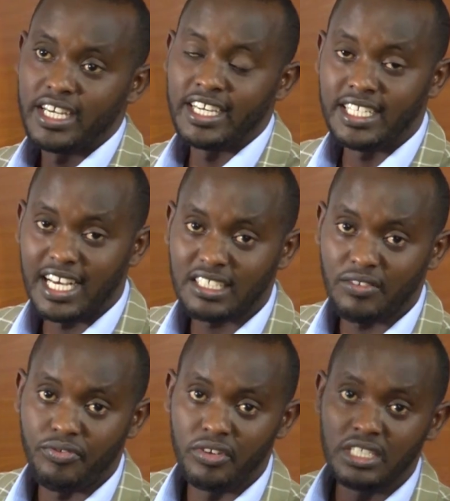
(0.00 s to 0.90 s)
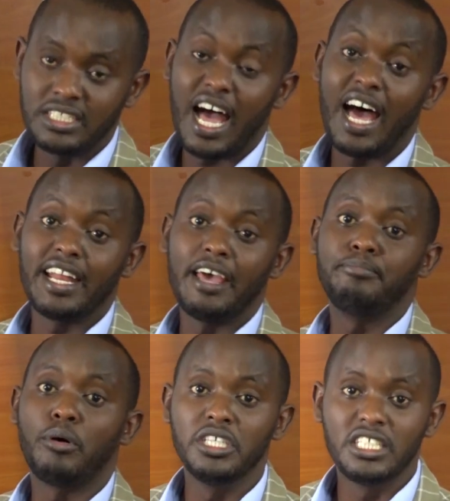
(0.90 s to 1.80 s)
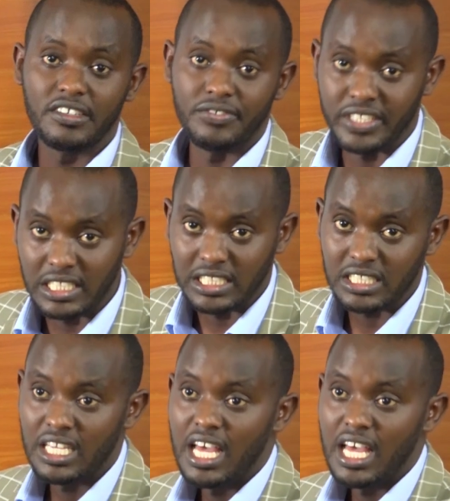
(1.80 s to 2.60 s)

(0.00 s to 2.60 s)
a data field and a pointer field.